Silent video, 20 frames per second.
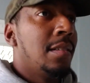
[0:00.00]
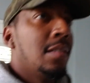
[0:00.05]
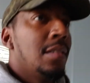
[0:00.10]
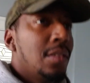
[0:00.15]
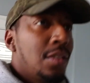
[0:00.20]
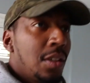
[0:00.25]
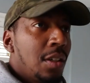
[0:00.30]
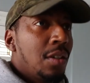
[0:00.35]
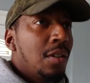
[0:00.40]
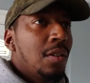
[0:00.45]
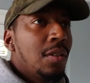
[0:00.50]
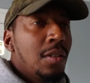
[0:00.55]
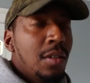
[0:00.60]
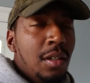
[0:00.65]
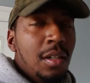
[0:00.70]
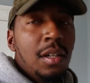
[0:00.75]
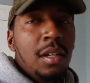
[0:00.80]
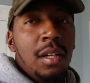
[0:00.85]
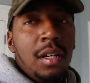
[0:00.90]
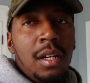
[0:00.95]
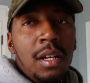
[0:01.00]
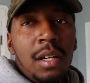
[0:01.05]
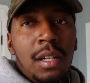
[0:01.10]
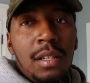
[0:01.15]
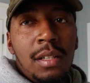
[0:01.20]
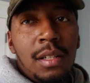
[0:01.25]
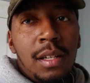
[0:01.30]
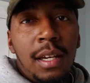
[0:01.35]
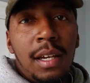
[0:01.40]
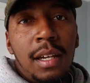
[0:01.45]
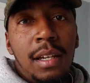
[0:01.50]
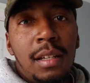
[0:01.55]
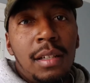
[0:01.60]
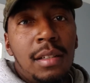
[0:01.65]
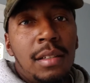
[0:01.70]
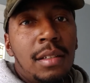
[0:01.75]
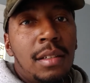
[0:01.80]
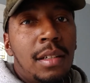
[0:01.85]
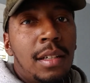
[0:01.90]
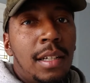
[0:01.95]
So yeah,
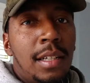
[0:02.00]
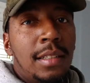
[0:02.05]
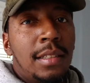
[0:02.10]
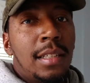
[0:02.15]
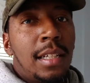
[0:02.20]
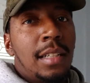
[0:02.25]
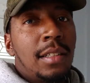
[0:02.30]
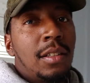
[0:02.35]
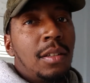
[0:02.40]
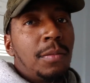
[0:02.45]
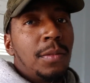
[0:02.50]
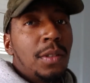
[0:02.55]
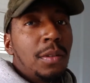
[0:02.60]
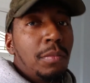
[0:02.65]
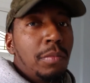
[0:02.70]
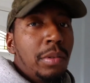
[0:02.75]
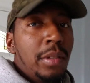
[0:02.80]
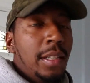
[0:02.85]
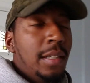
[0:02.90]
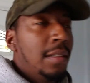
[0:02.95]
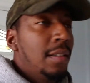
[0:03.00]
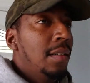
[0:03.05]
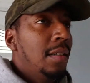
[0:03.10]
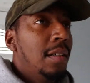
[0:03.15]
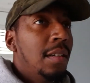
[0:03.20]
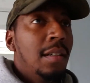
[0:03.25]
inside's almost complete.